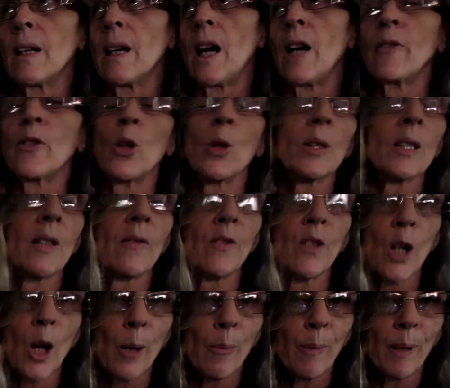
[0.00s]
Of course, if
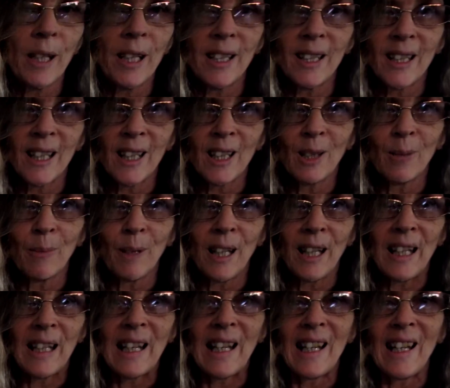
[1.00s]
nobody sends
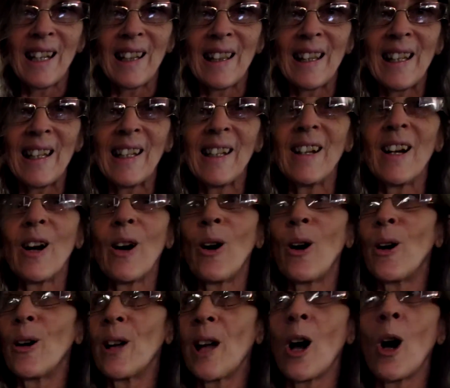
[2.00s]
me in anything,
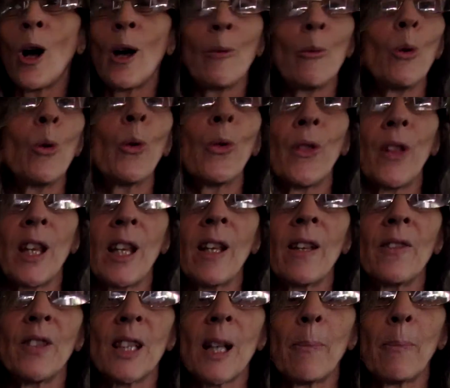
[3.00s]
I will think
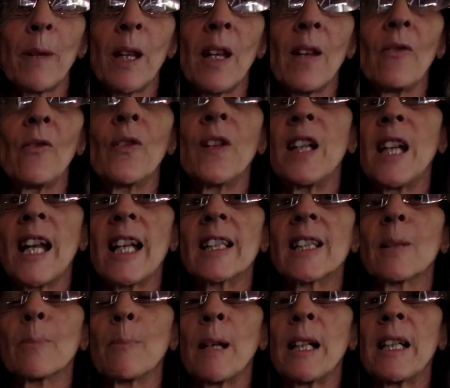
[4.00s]
of something for
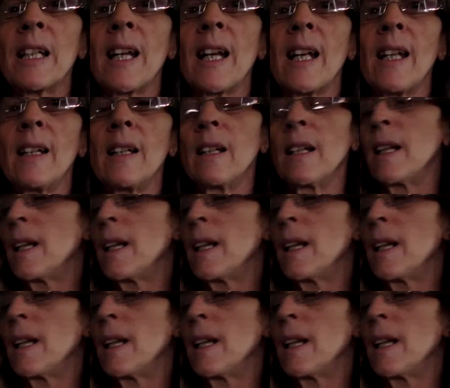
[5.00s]
next Monday.